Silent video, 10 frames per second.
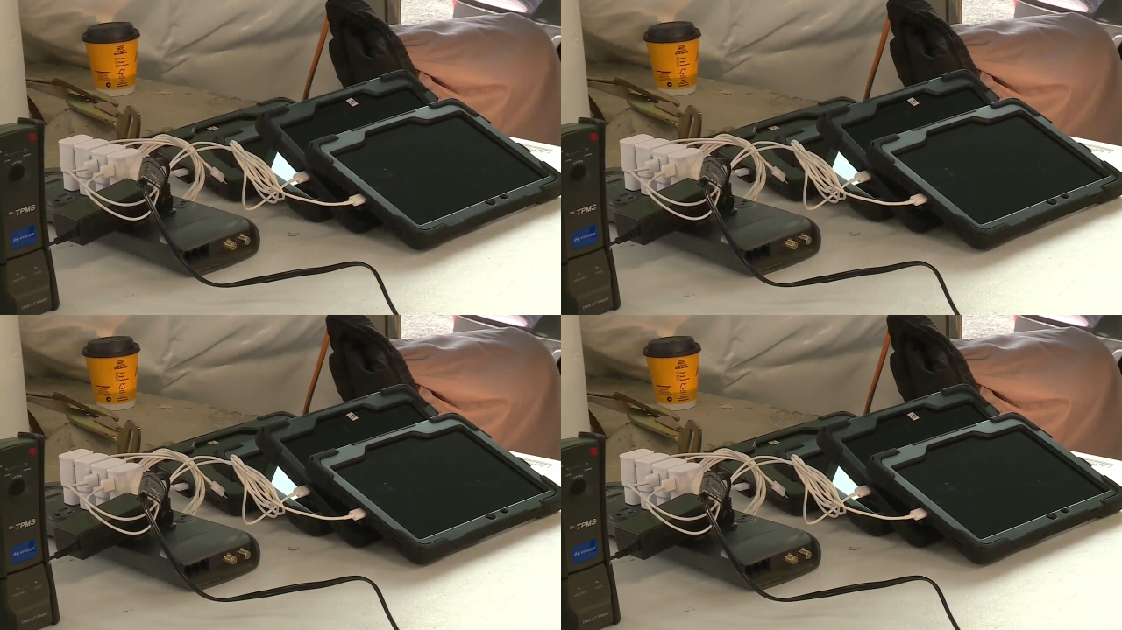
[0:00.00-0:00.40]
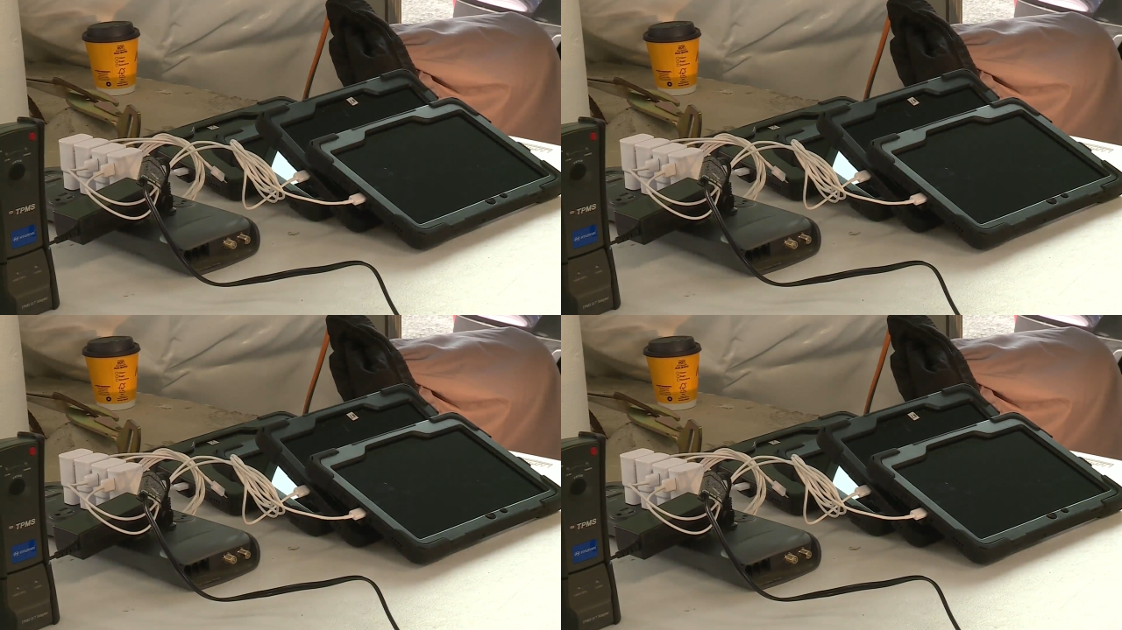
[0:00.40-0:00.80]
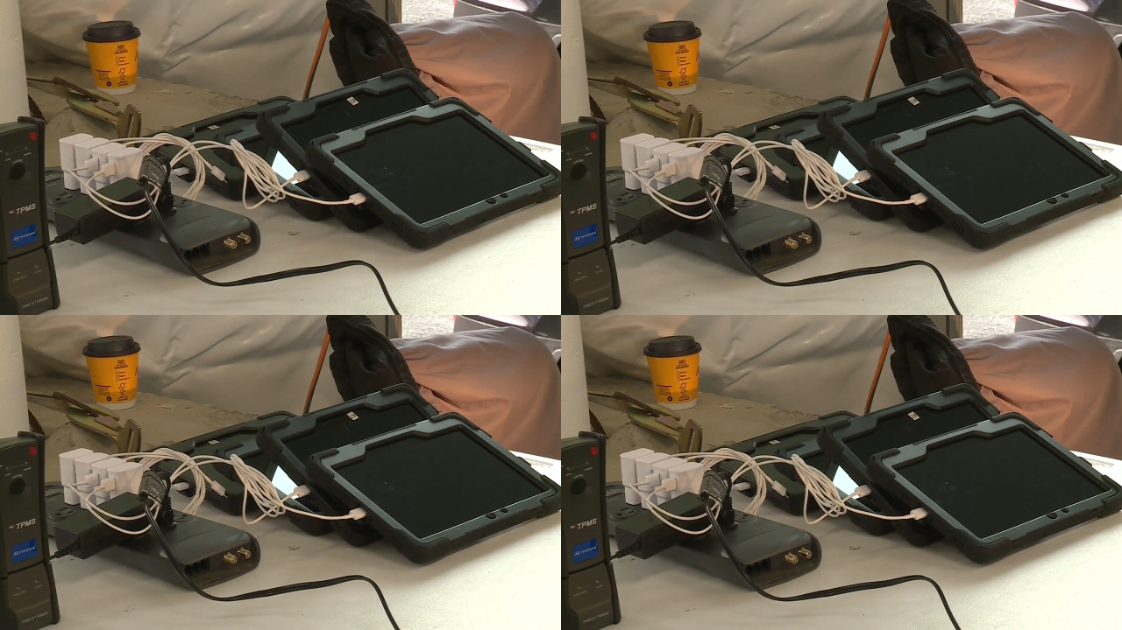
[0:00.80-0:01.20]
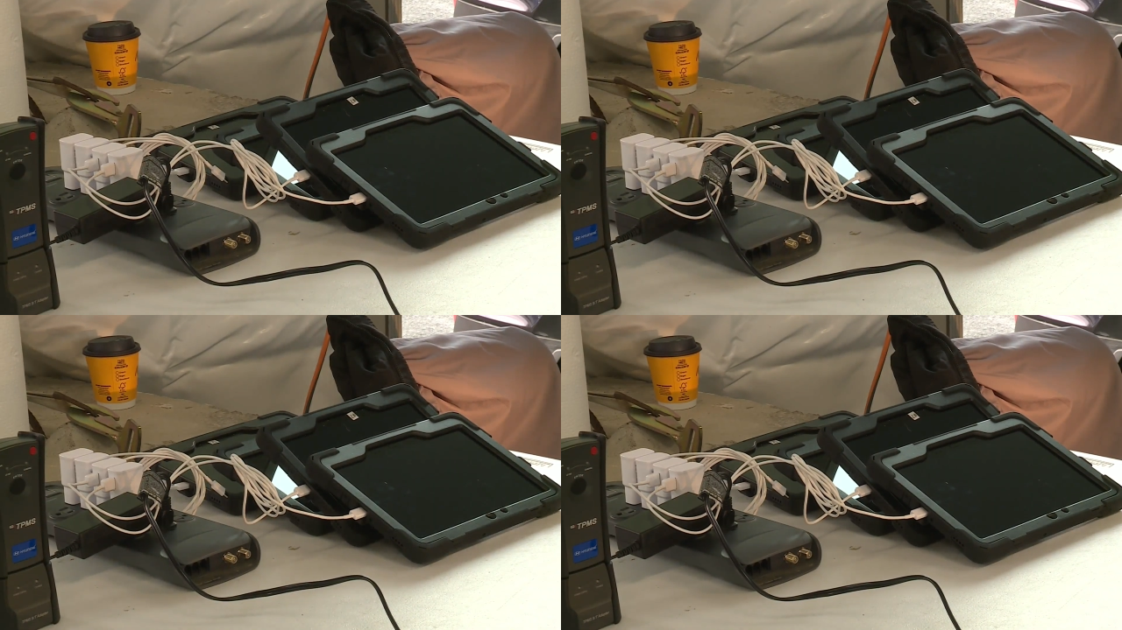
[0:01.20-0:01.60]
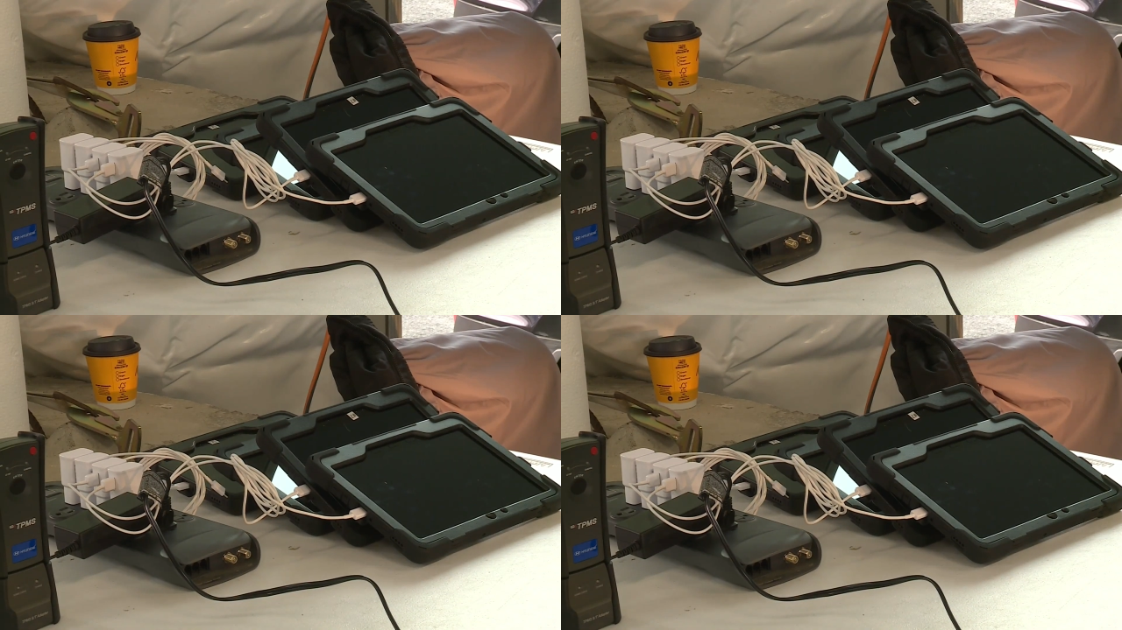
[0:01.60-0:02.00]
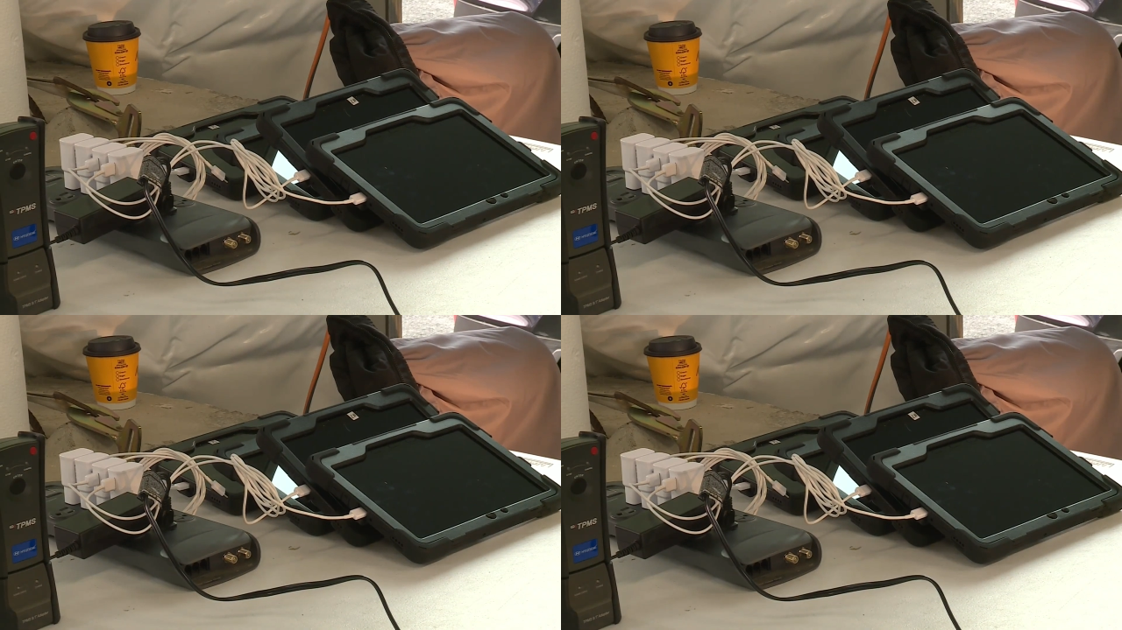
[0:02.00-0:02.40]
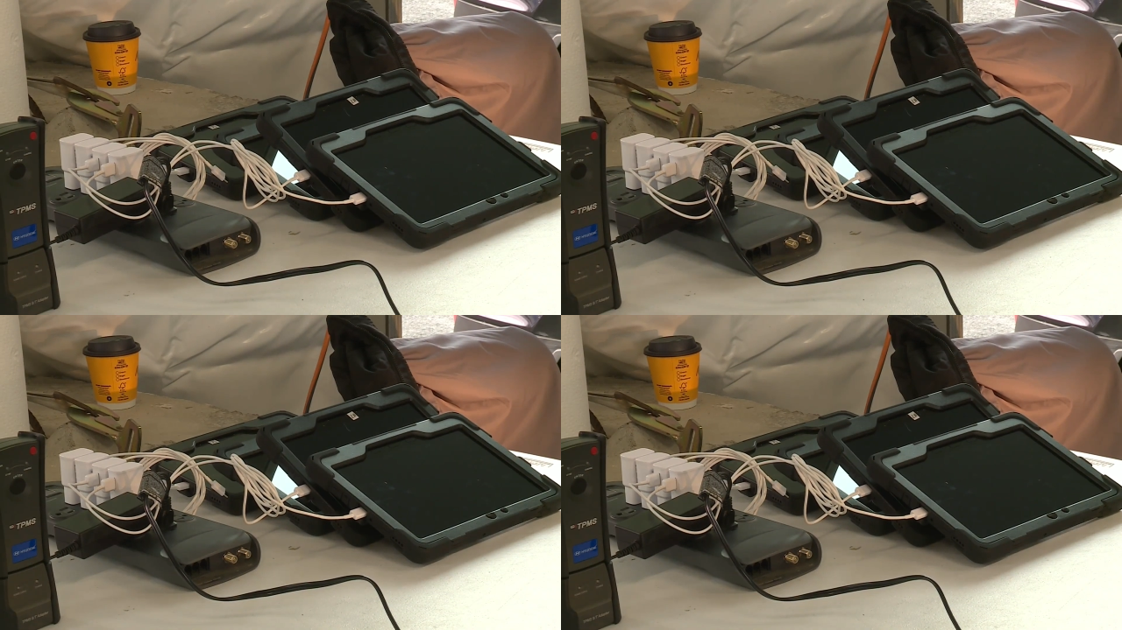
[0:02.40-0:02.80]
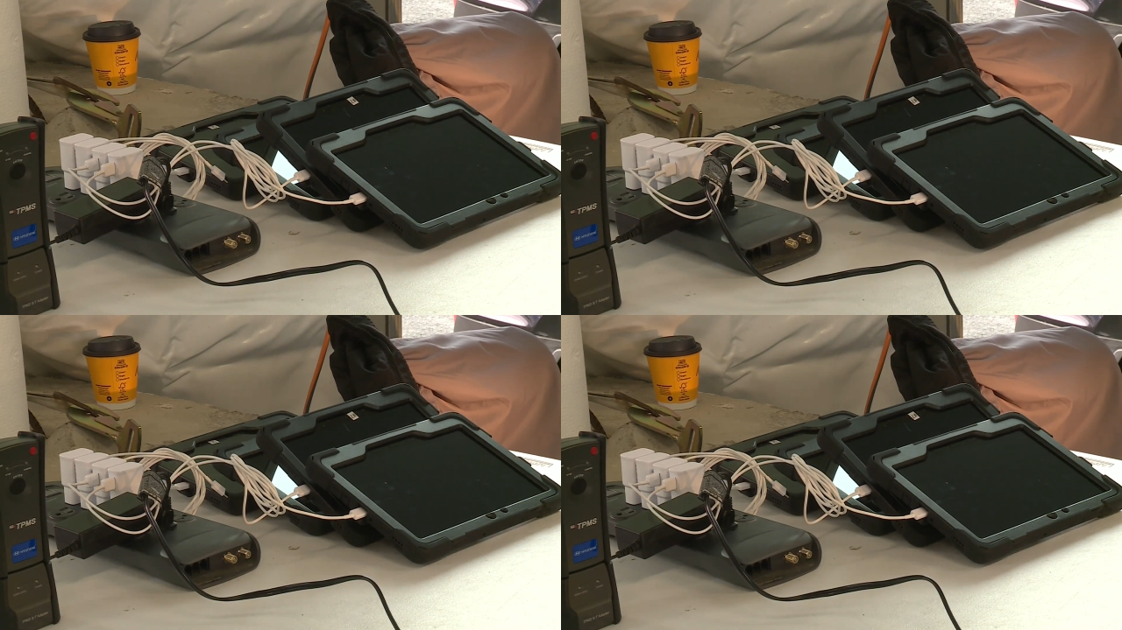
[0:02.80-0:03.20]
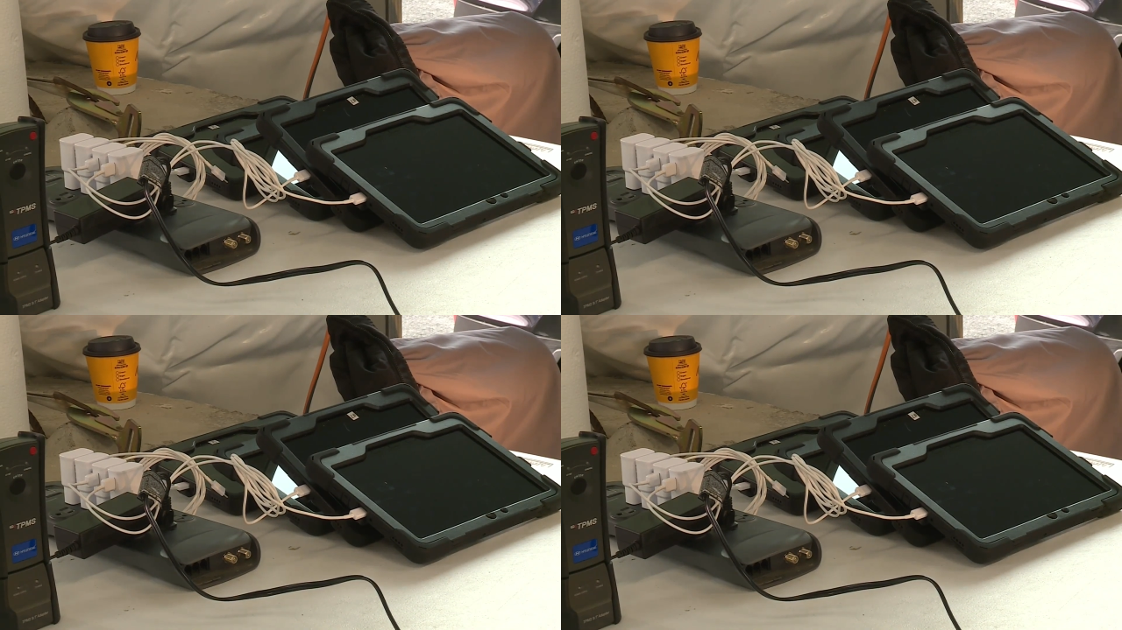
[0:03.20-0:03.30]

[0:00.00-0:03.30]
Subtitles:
(no speaker visible)